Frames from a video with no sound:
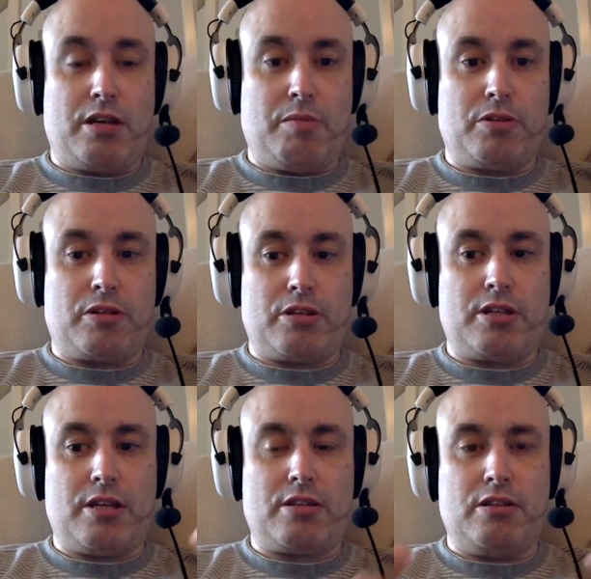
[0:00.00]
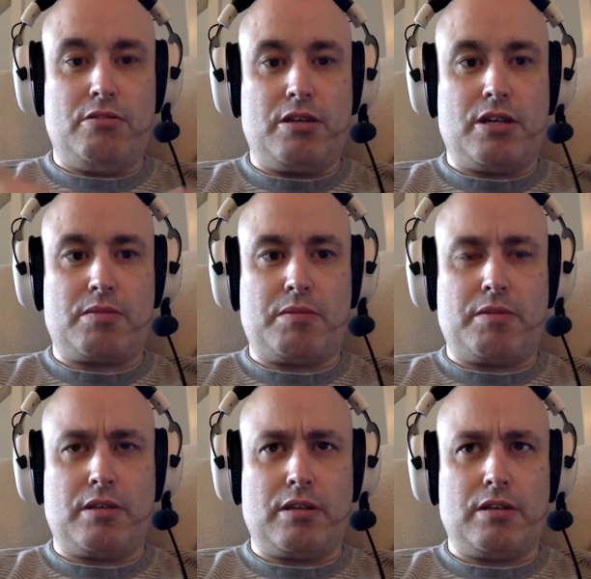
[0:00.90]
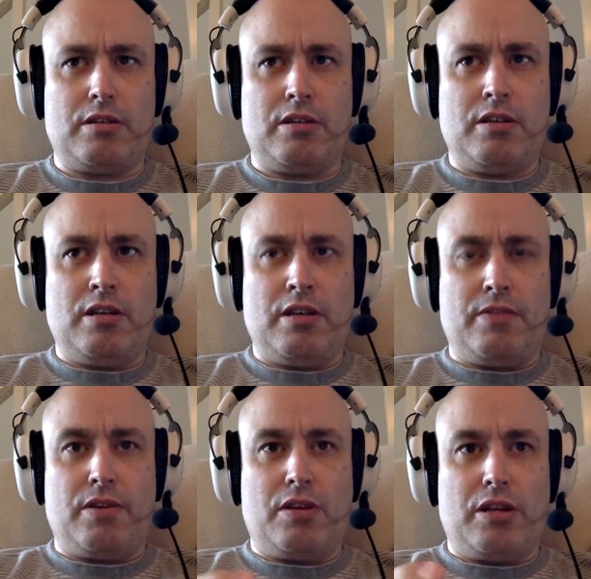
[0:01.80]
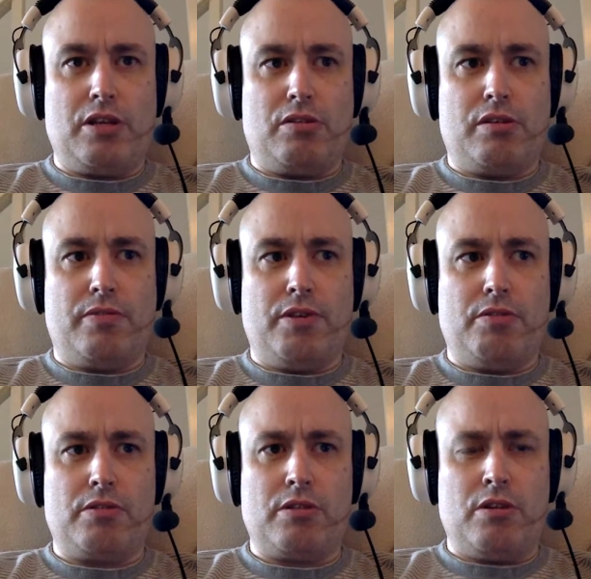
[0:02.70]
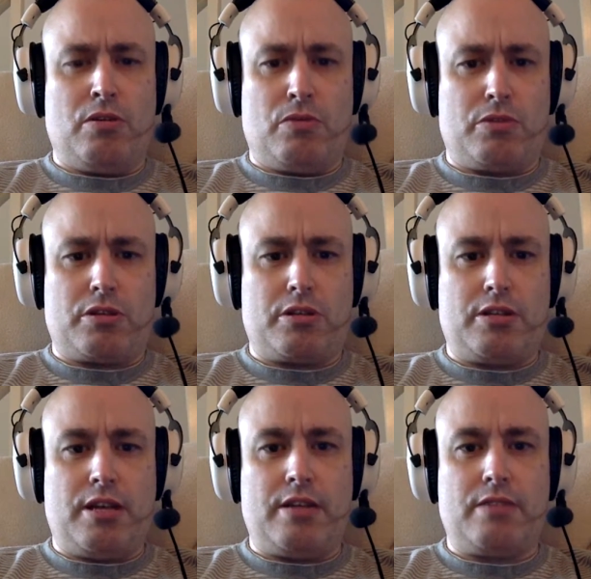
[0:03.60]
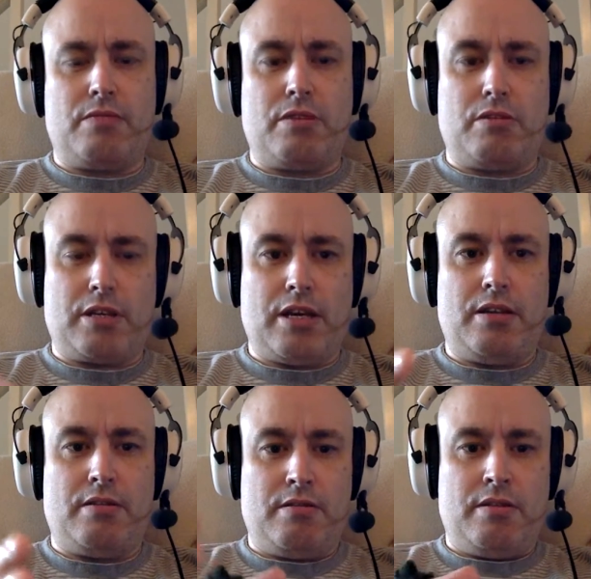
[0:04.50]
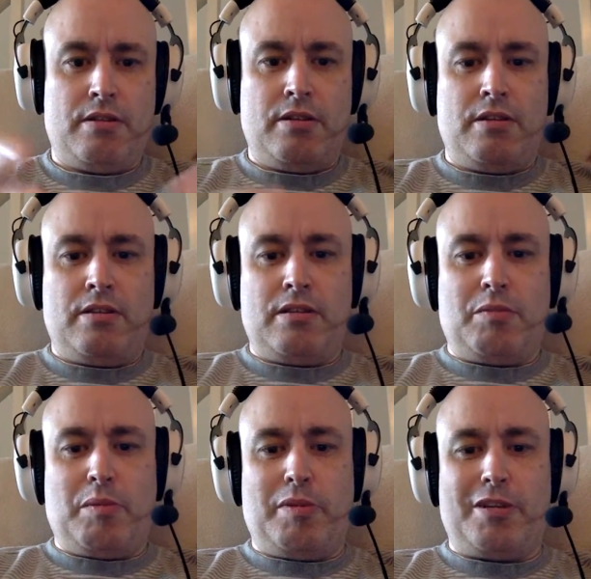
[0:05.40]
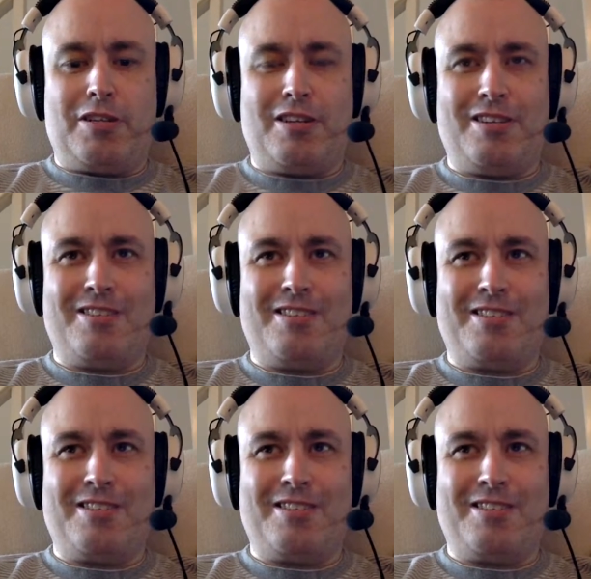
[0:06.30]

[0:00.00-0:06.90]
on cassettes. And you guys were probably thinking, if you got younger viewers, what's a cassette? Well, again, there'll be pictures and